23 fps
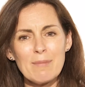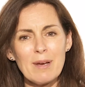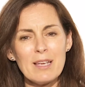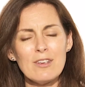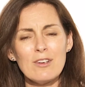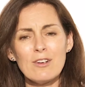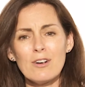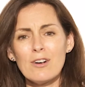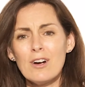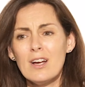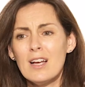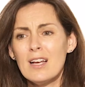but
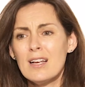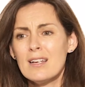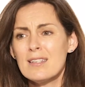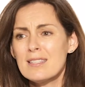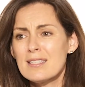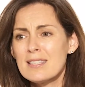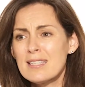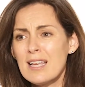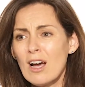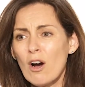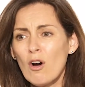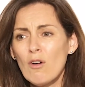
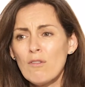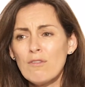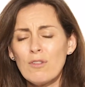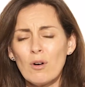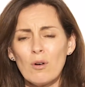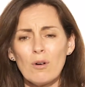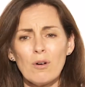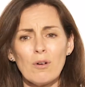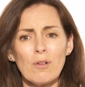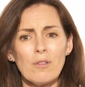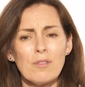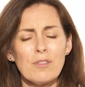yourself
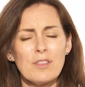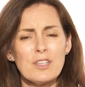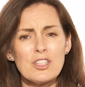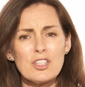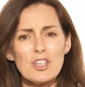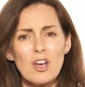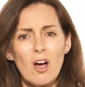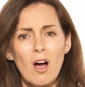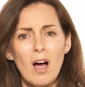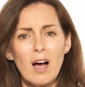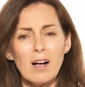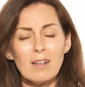or the
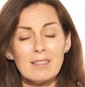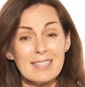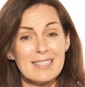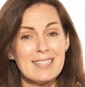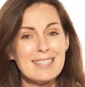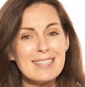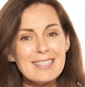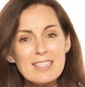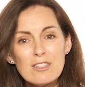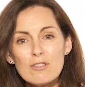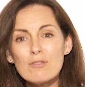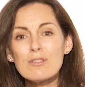child is
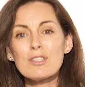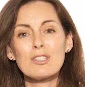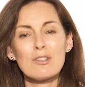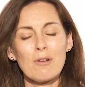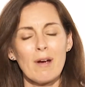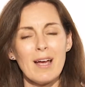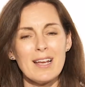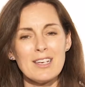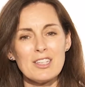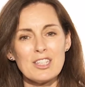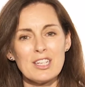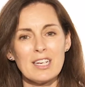still
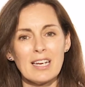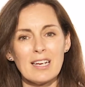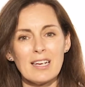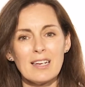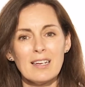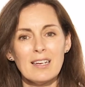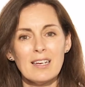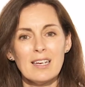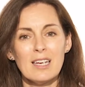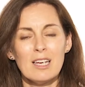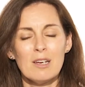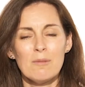scratching
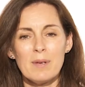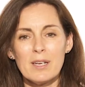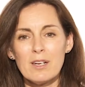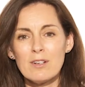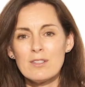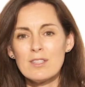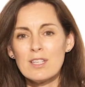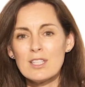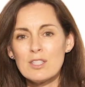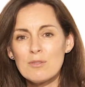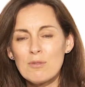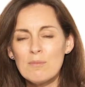
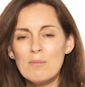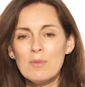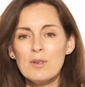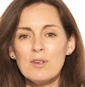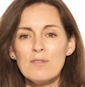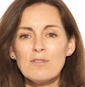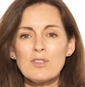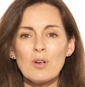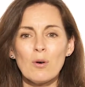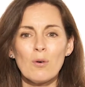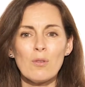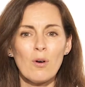because it's
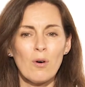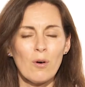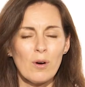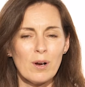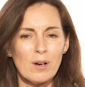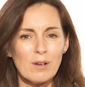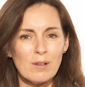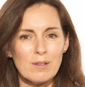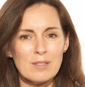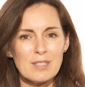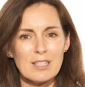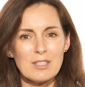removed all the
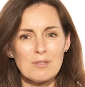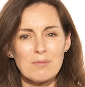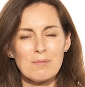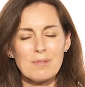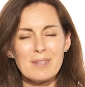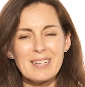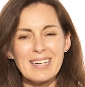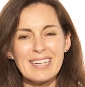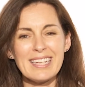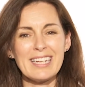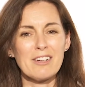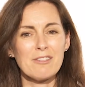oils. It's
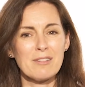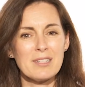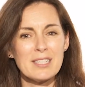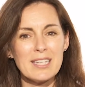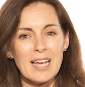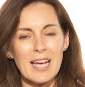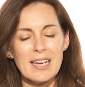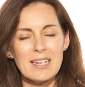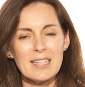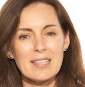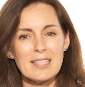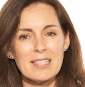really
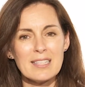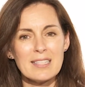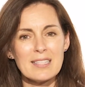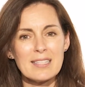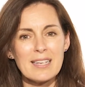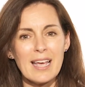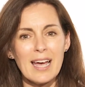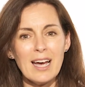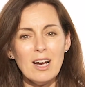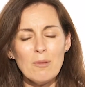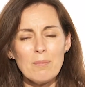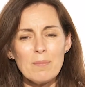irritated the
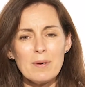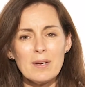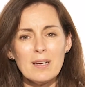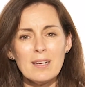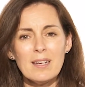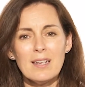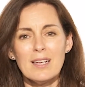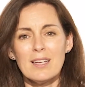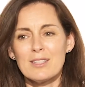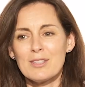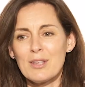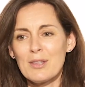scalp.
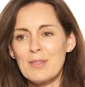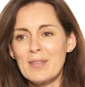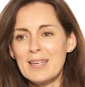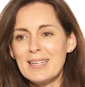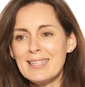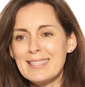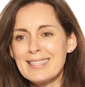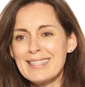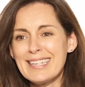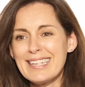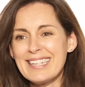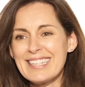So
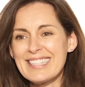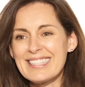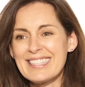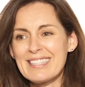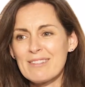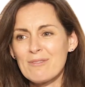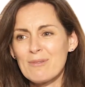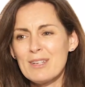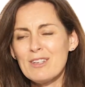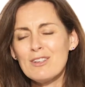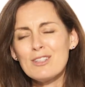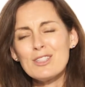these things,
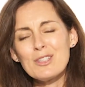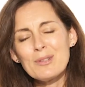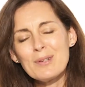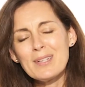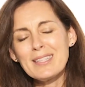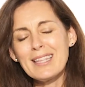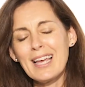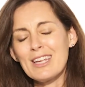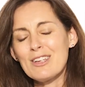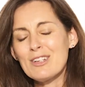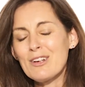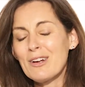when you're doing
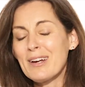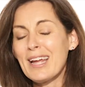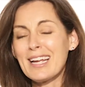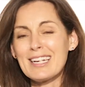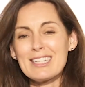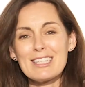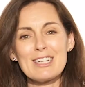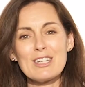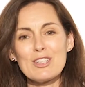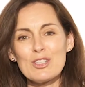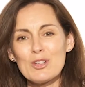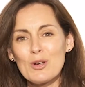that, you're not
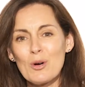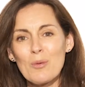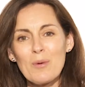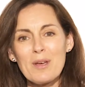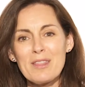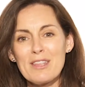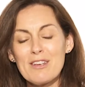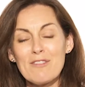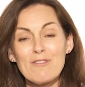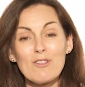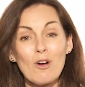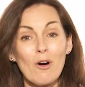actually sure
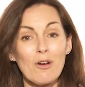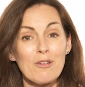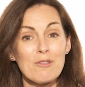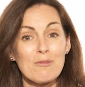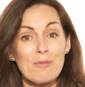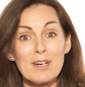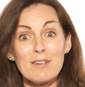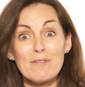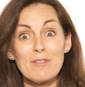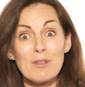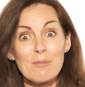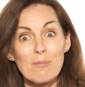whether you've gotten
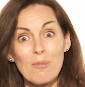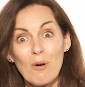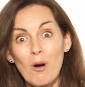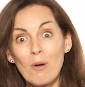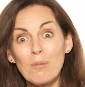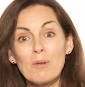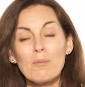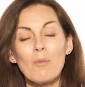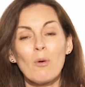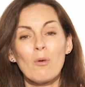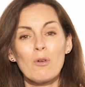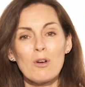rid of the
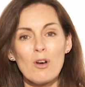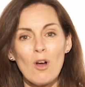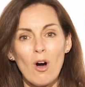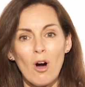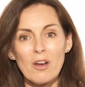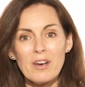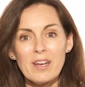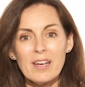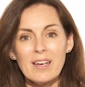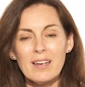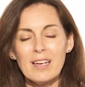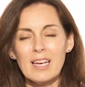problem or
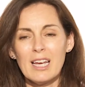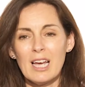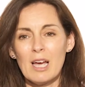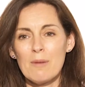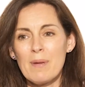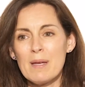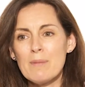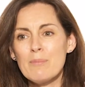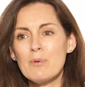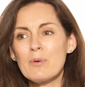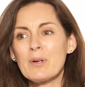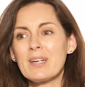not, and
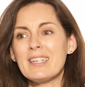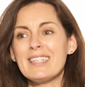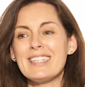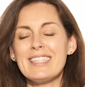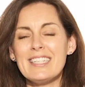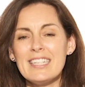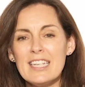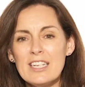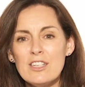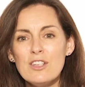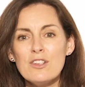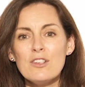people
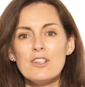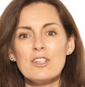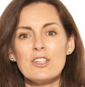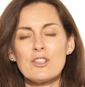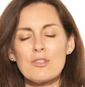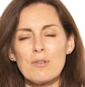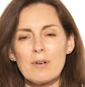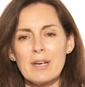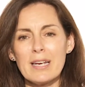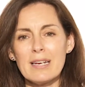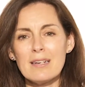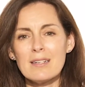continue to
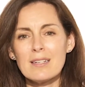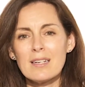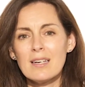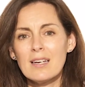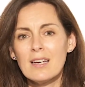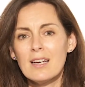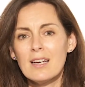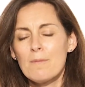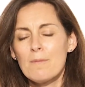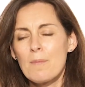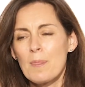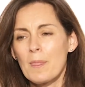treat.
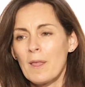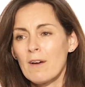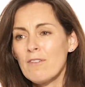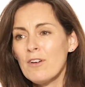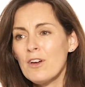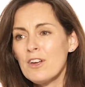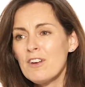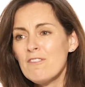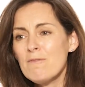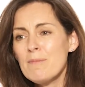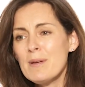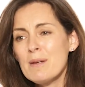I've
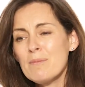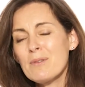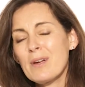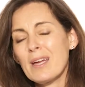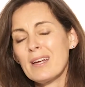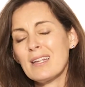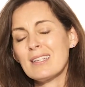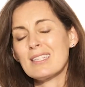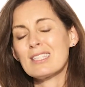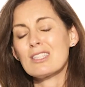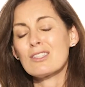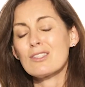heard of people
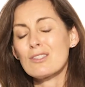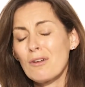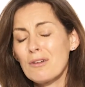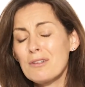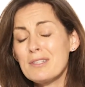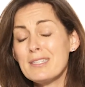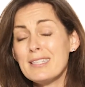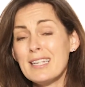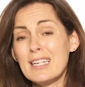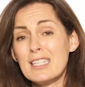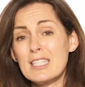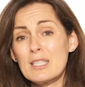getting so
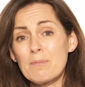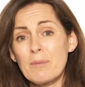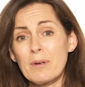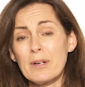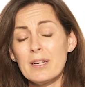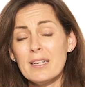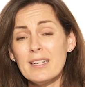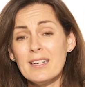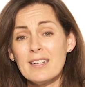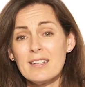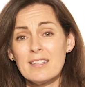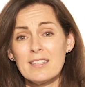
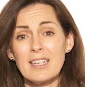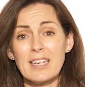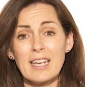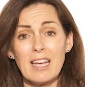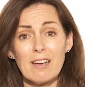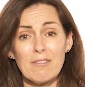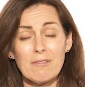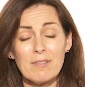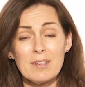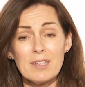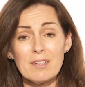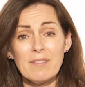desperate to
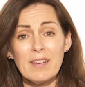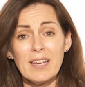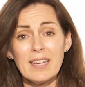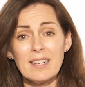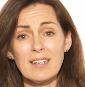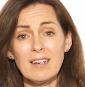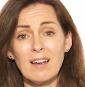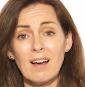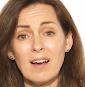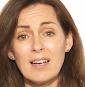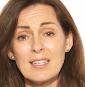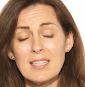get rid of head
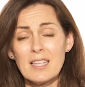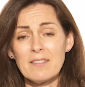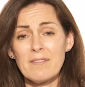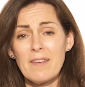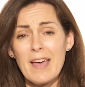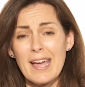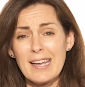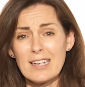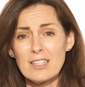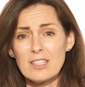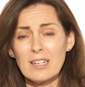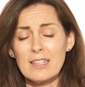lice that they've
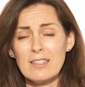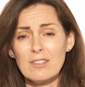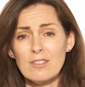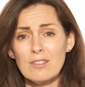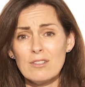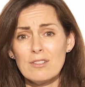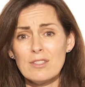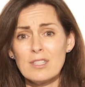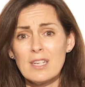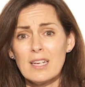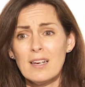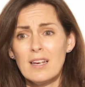actually
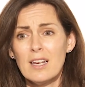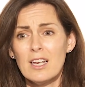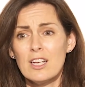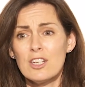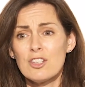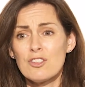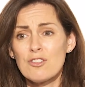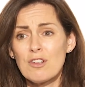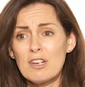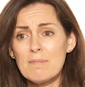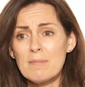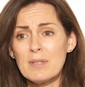used
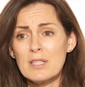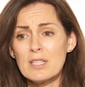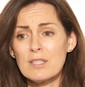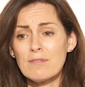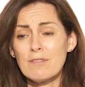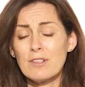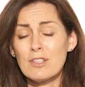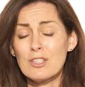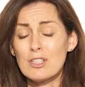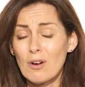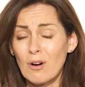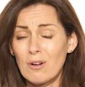treatments for
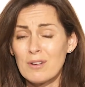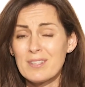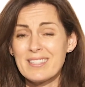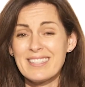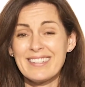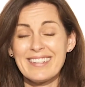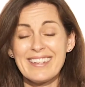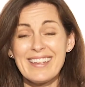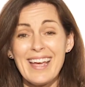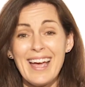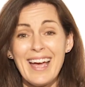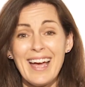dogs
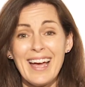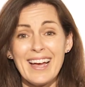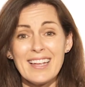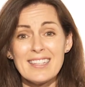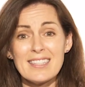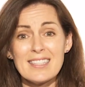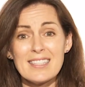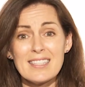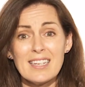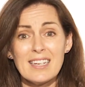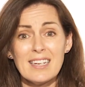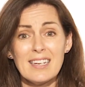and
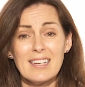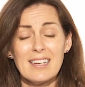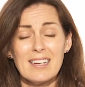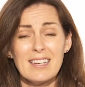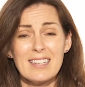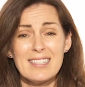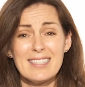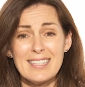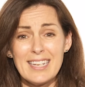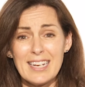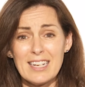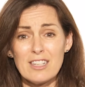cats,
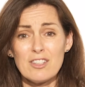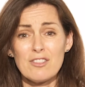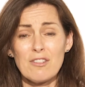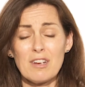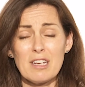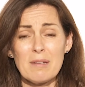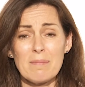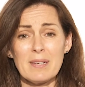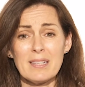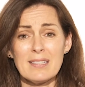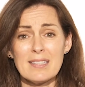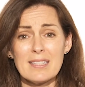tick
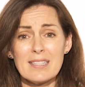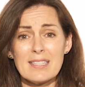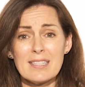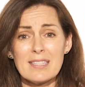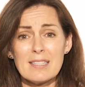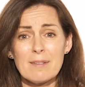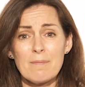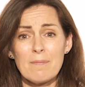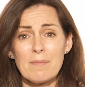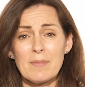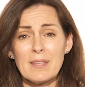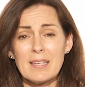treatments,
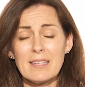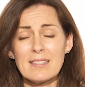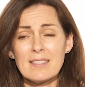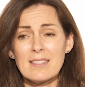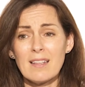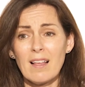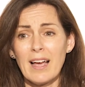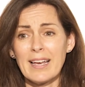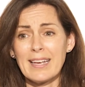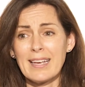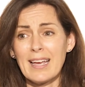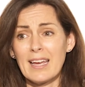things
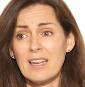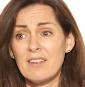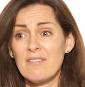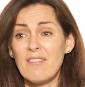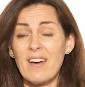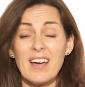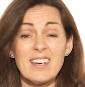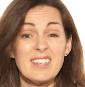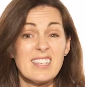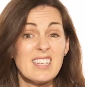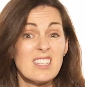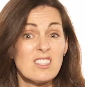like
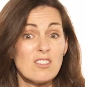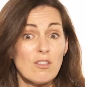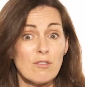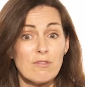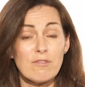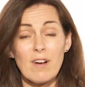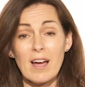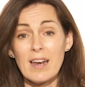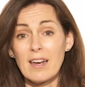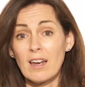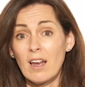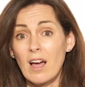Advantix or
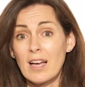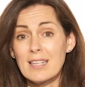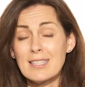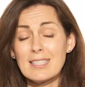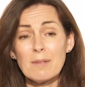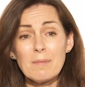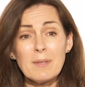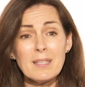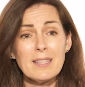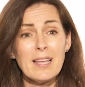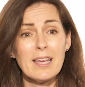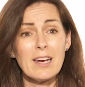Frontline,
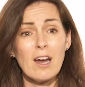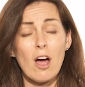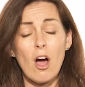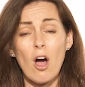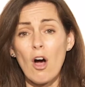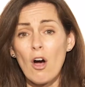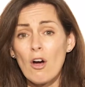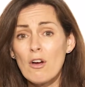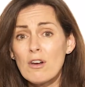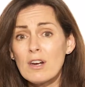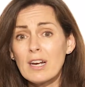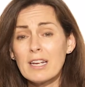something that are
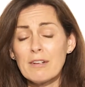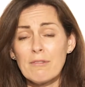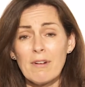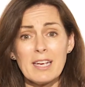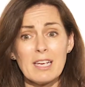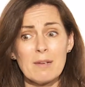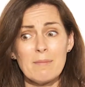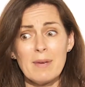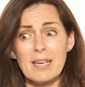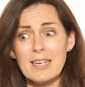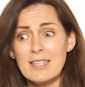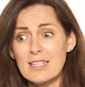only
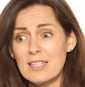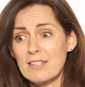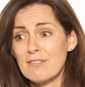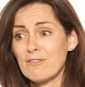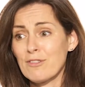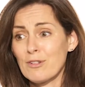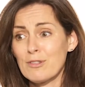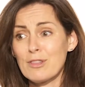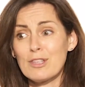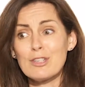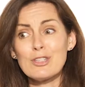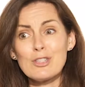recommended
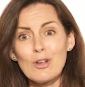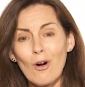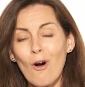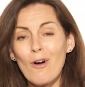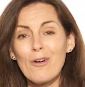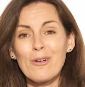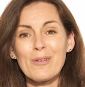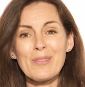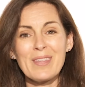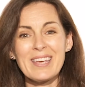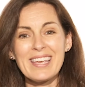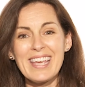for the
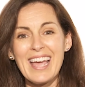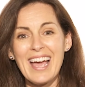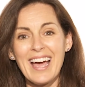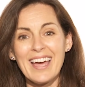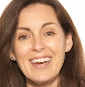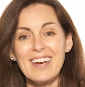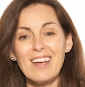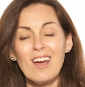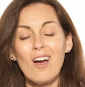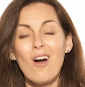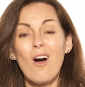dog or the cat